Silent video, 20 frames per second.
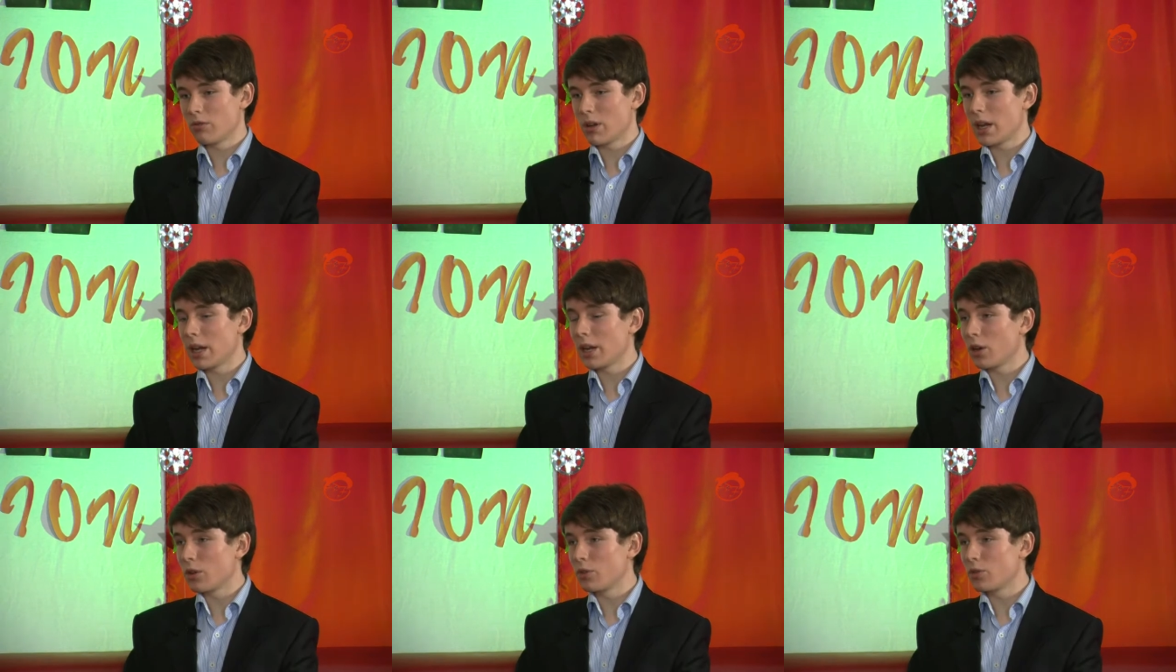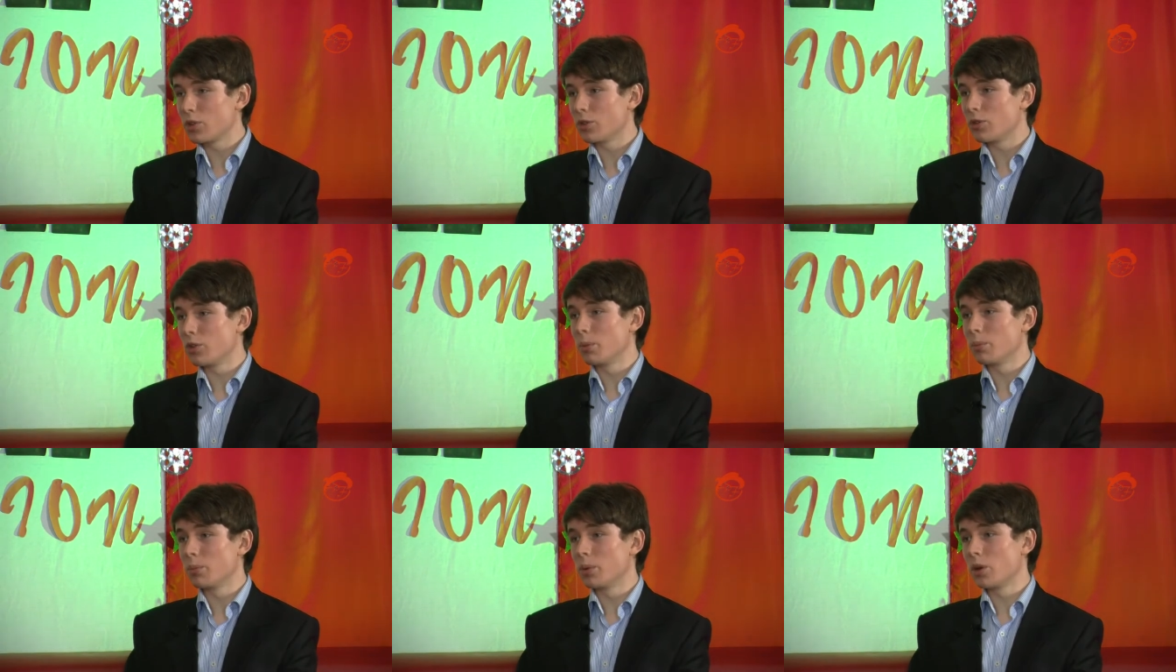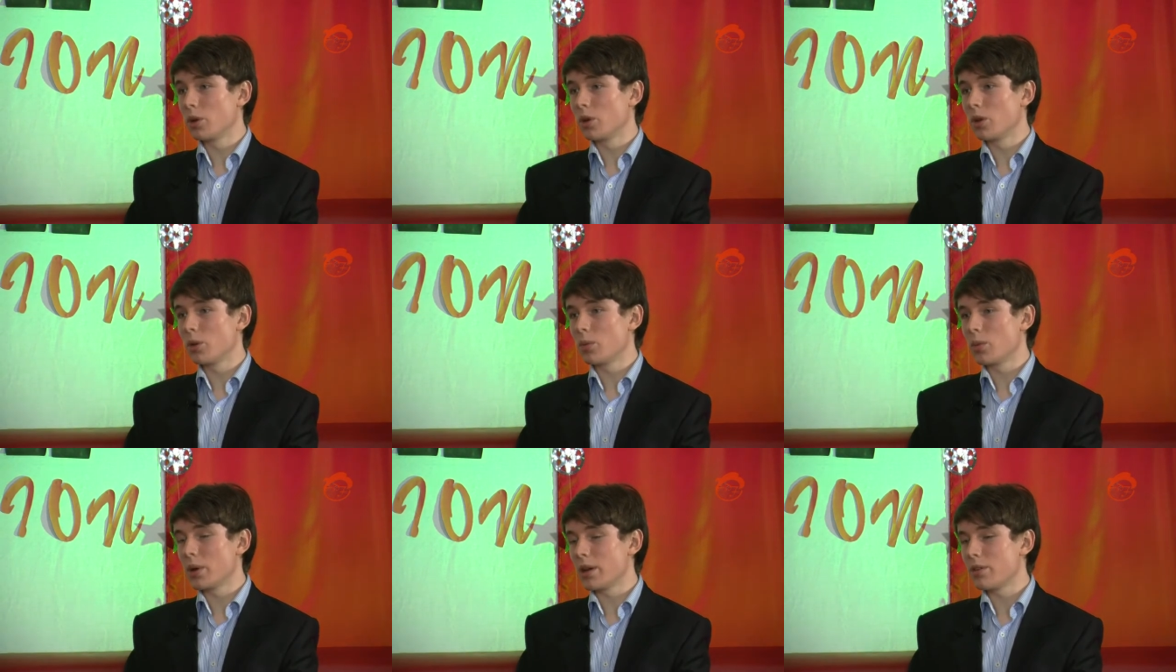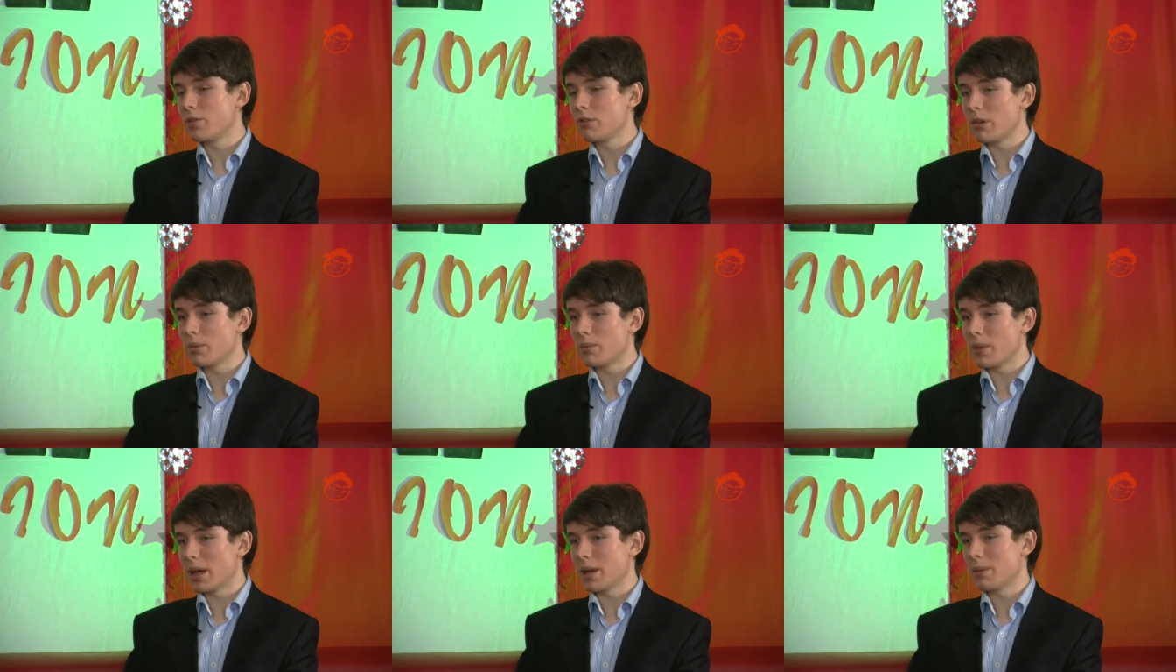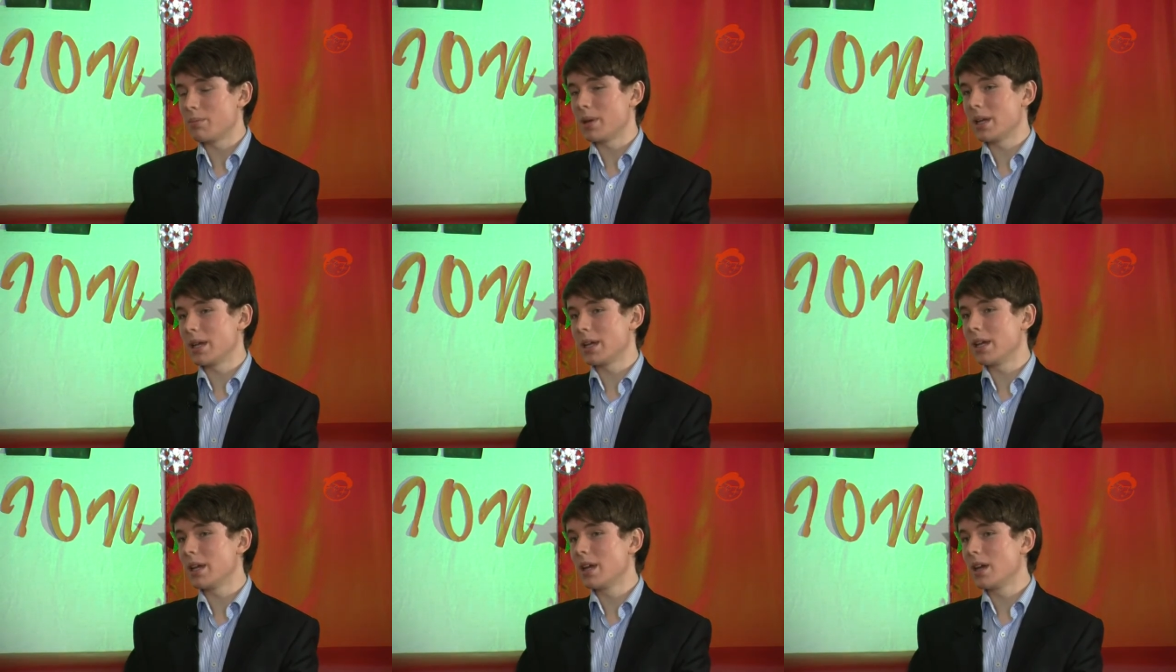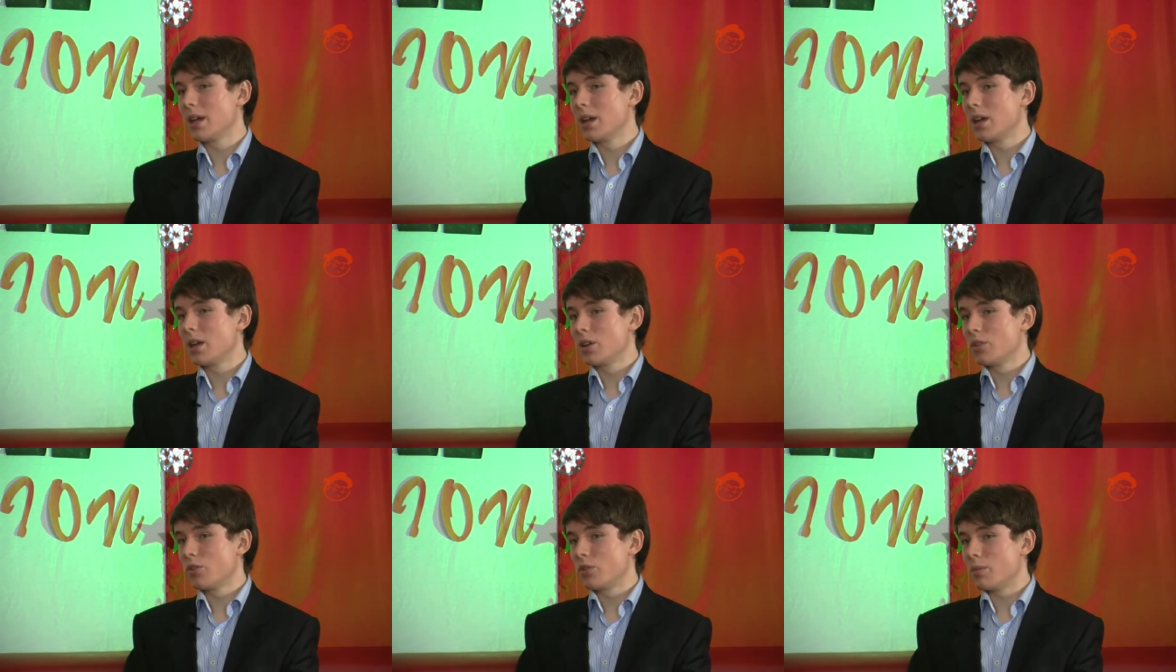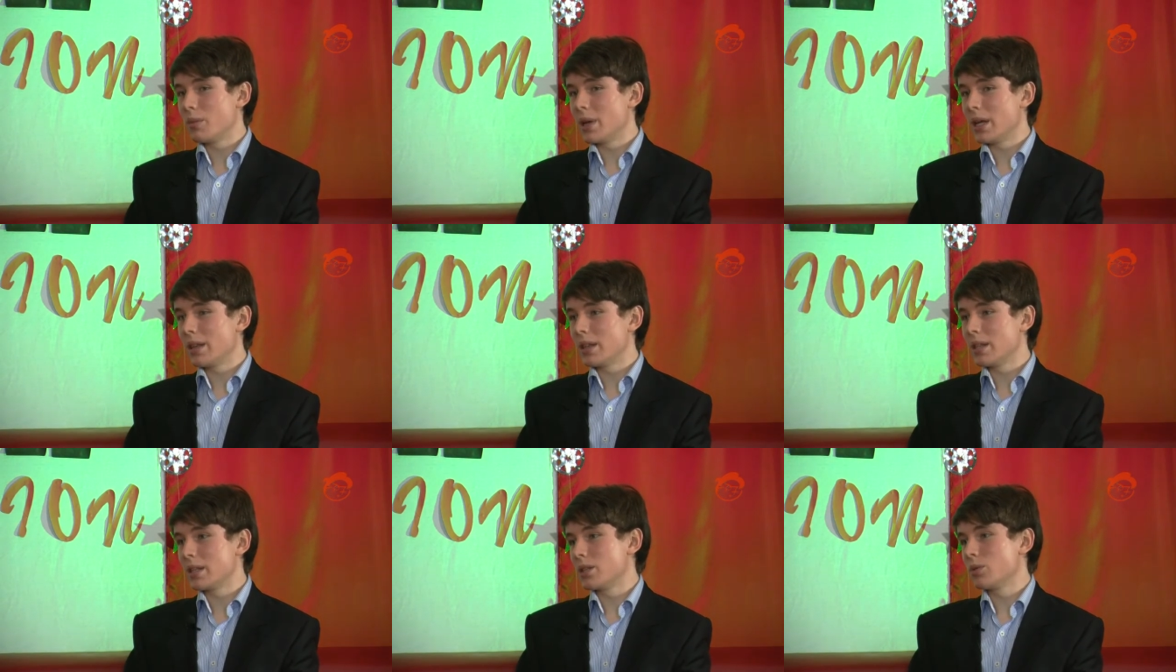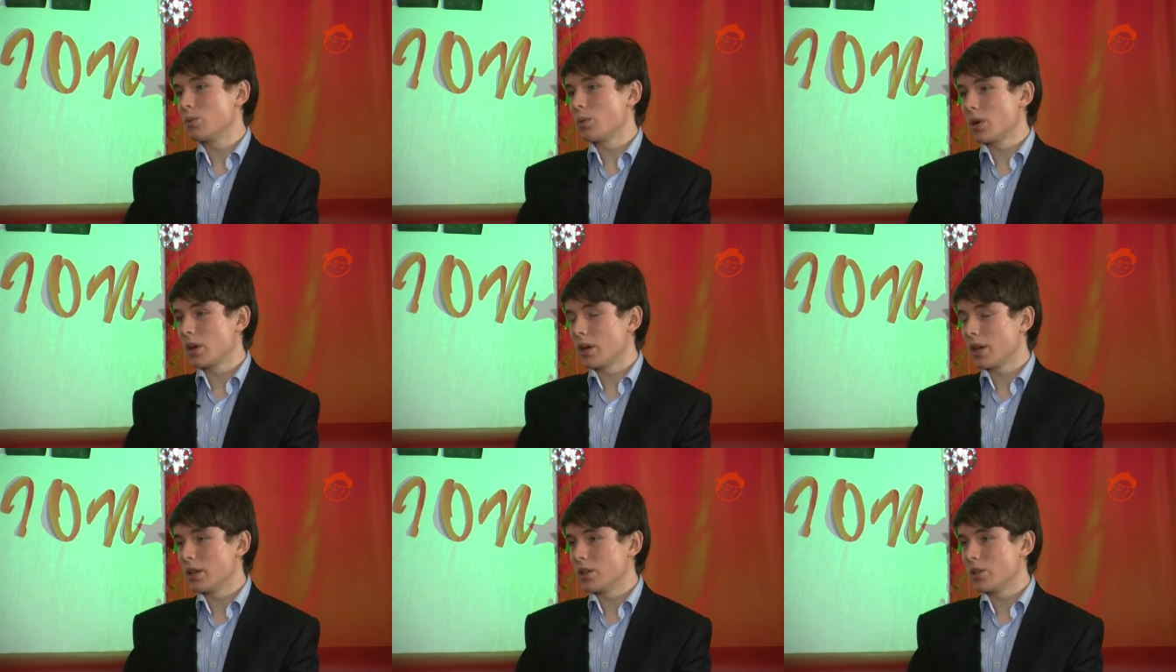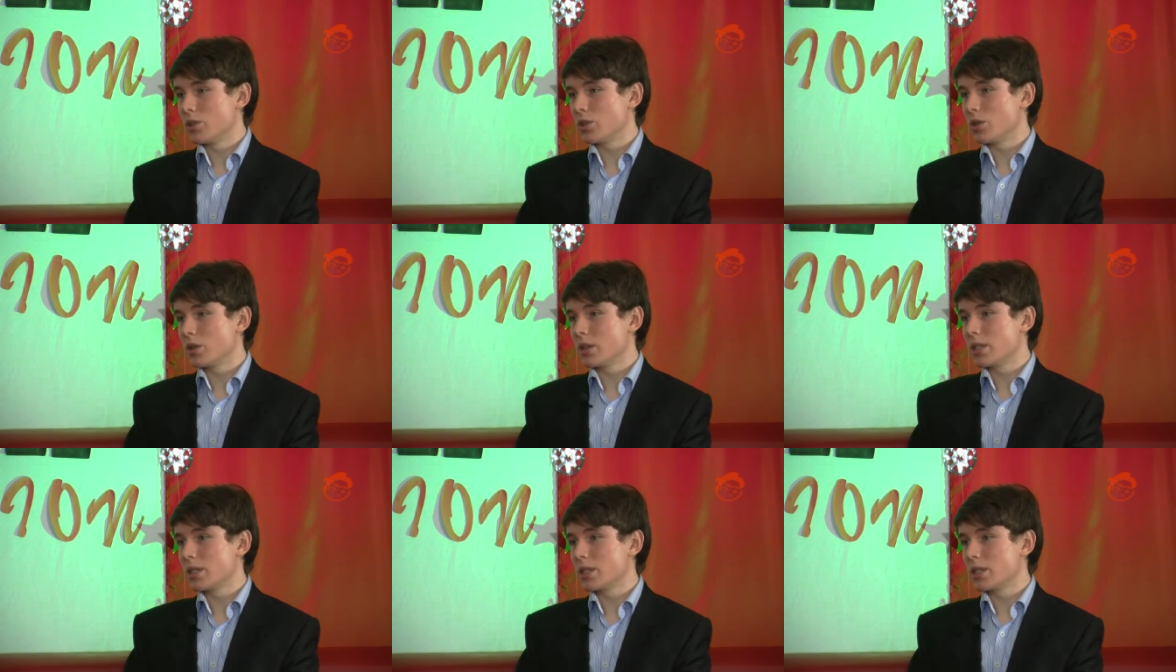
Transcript: running off to football or whatever it may be, for me this is what I enjoy.